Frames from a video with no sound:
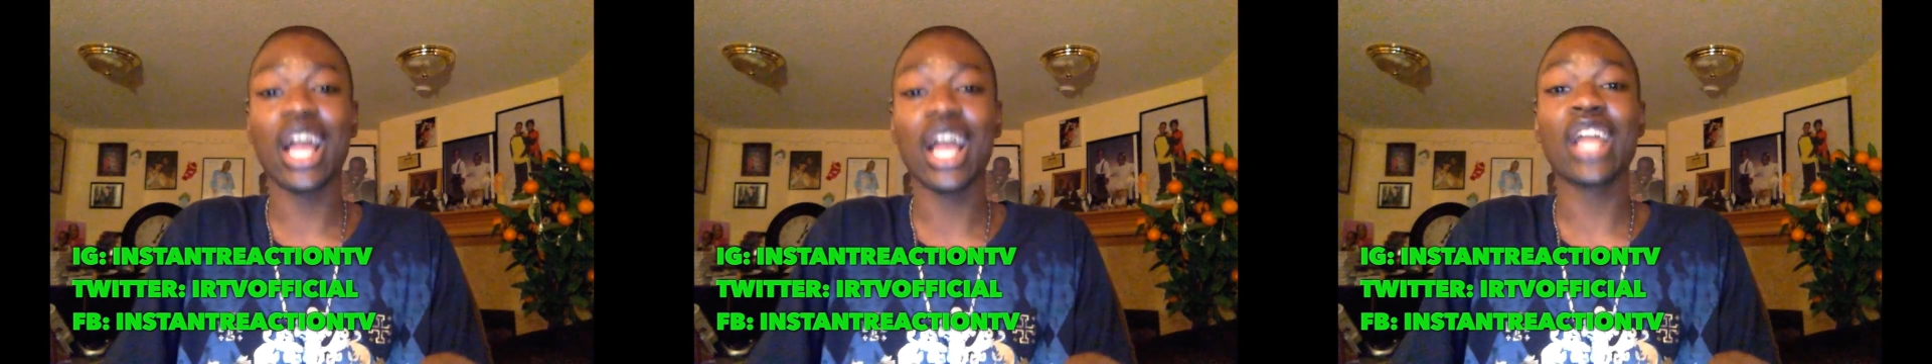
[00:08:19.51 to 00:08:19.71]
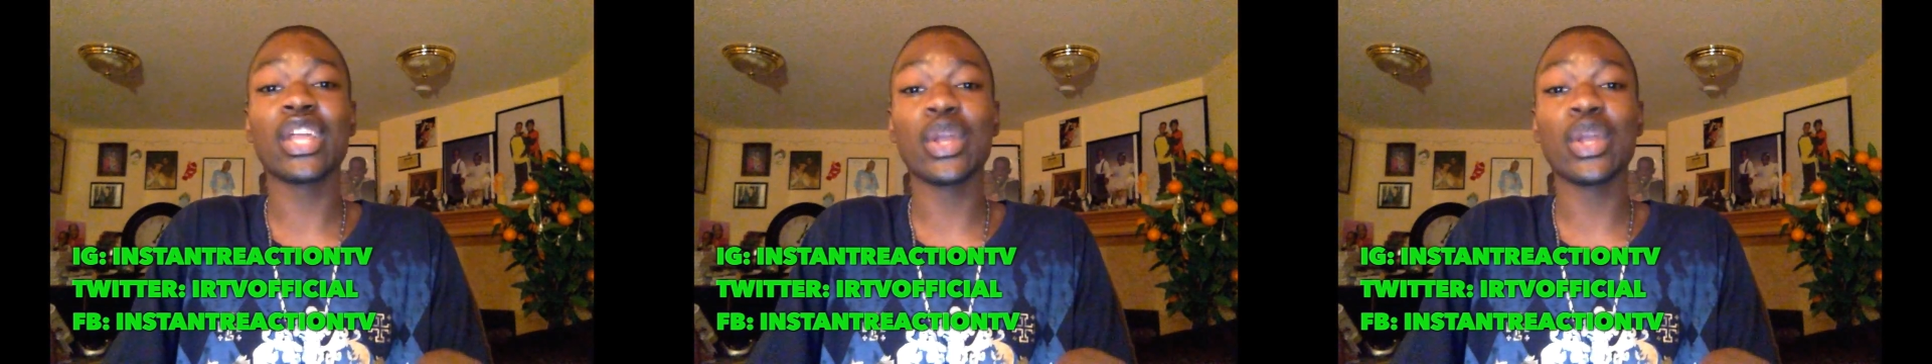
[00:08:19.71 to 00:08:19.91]

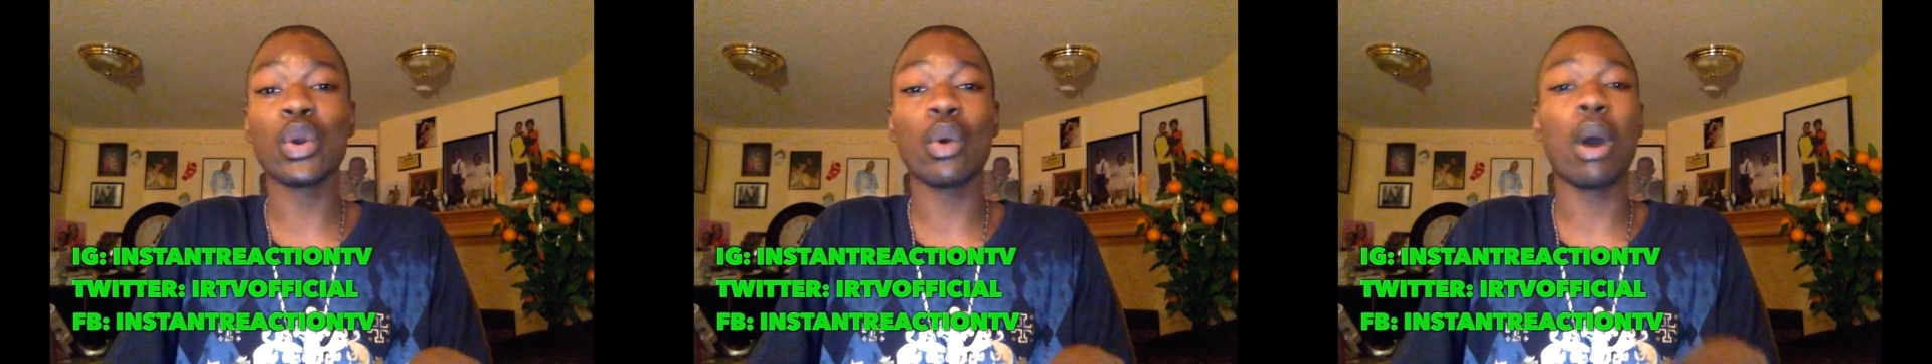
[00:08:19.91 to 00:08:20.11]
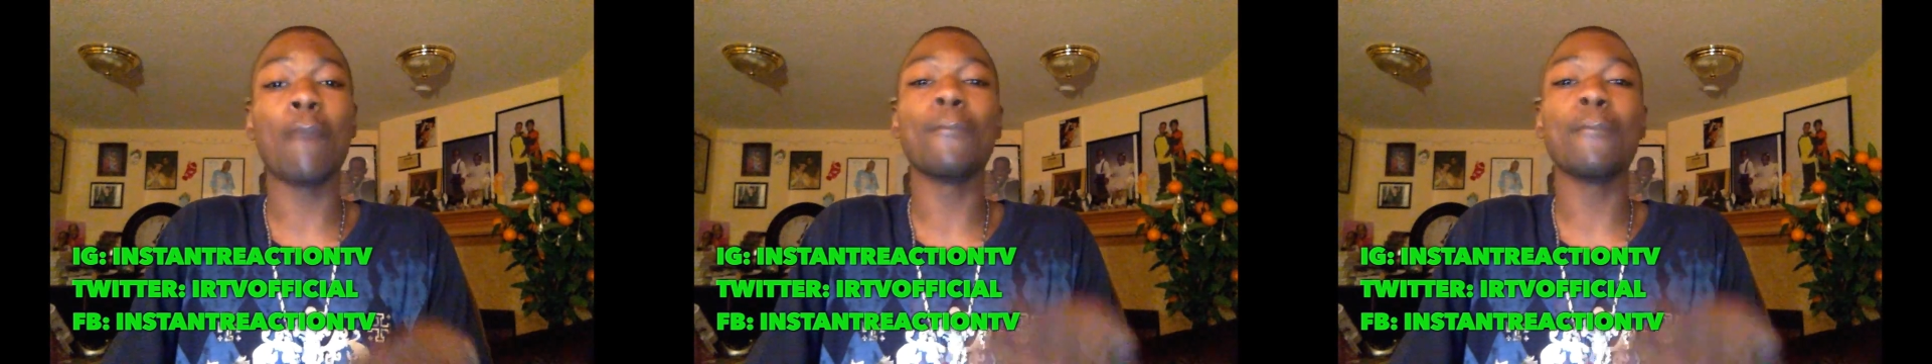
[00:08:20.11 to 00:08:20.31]

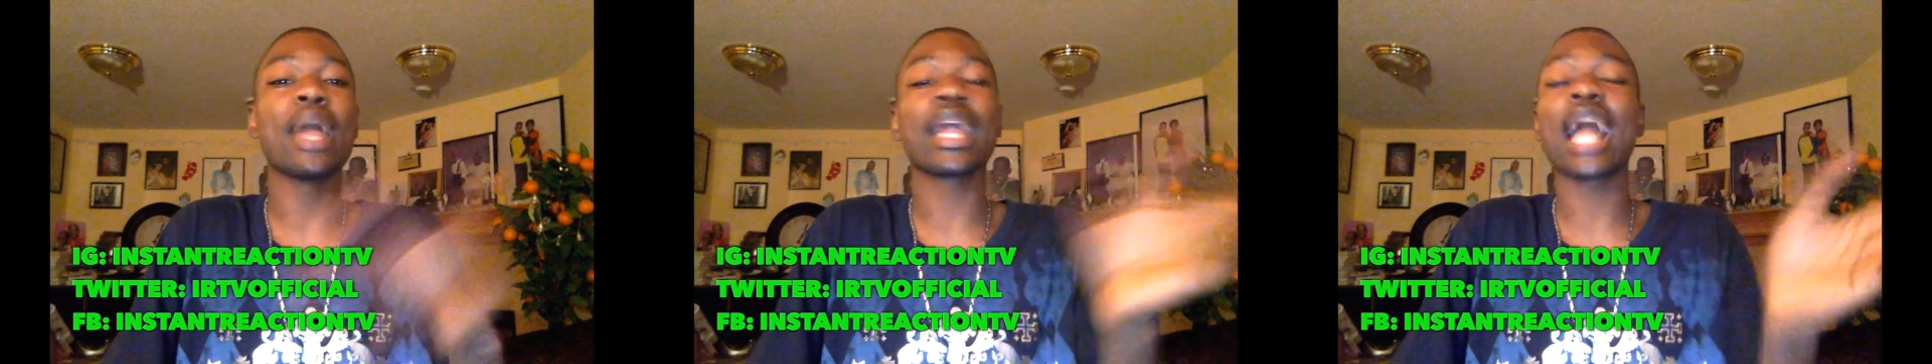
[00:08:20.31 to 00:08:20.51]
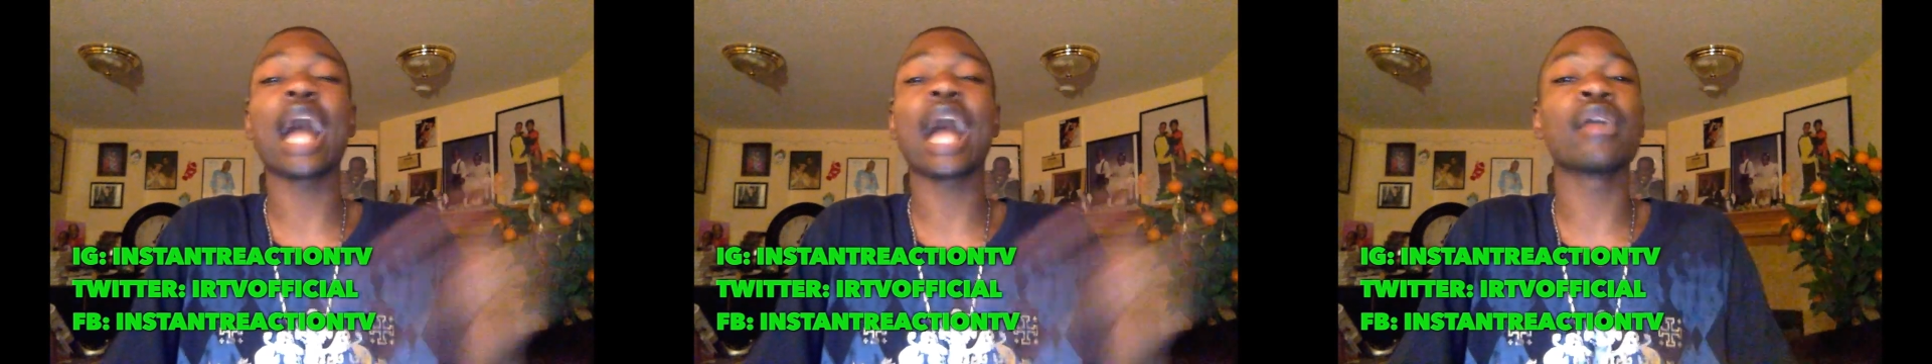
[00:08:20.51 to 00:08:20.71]
you make
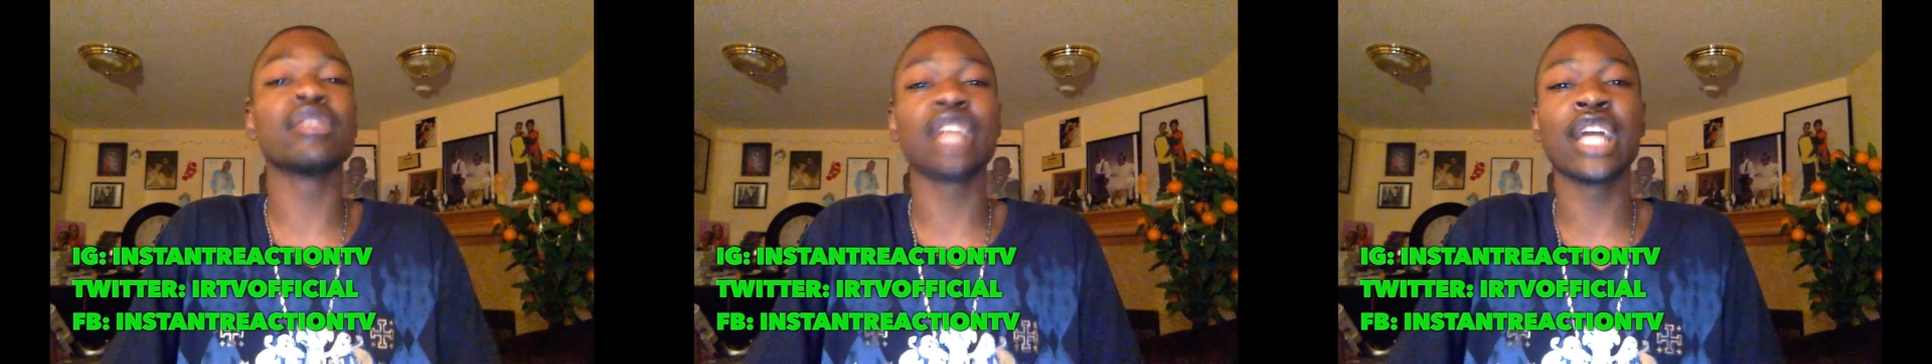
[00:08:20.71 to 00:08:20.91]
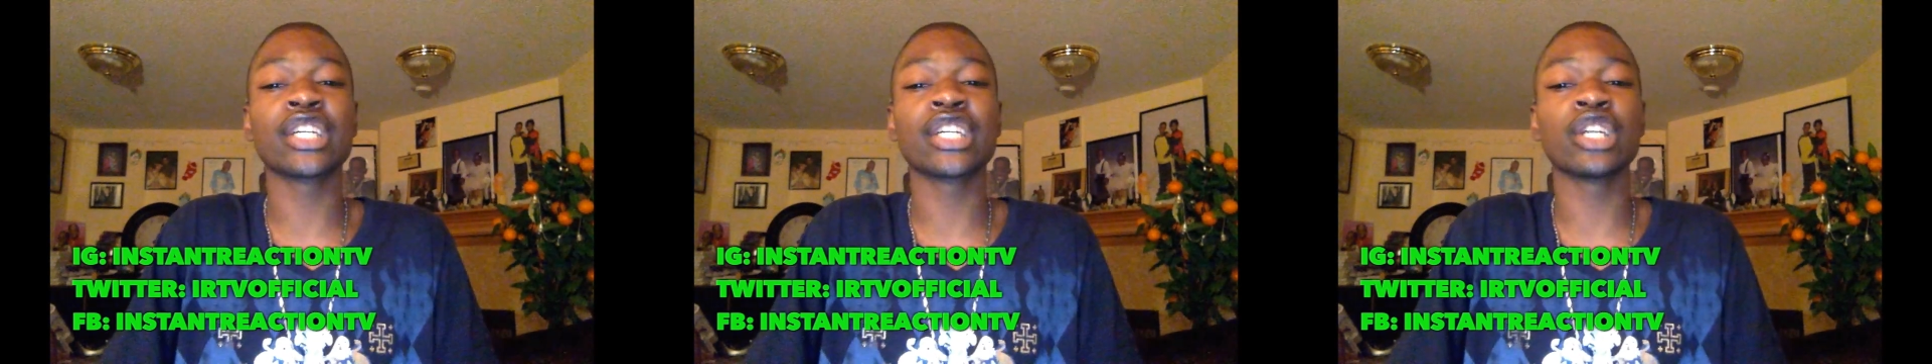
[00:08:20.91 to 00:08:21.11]

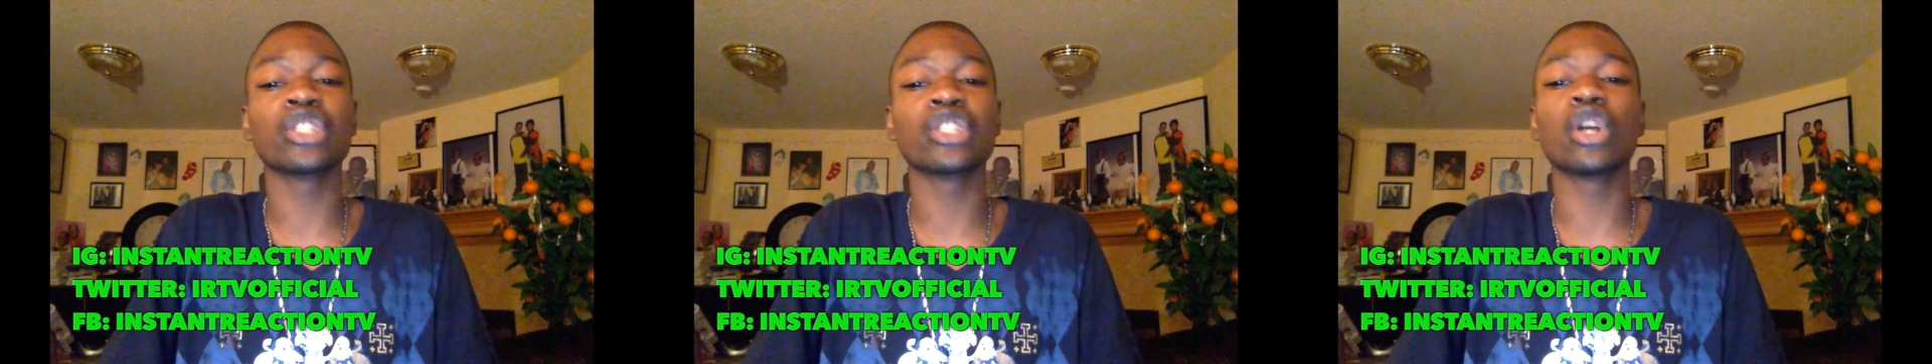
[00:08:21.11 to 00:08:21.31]
accusations or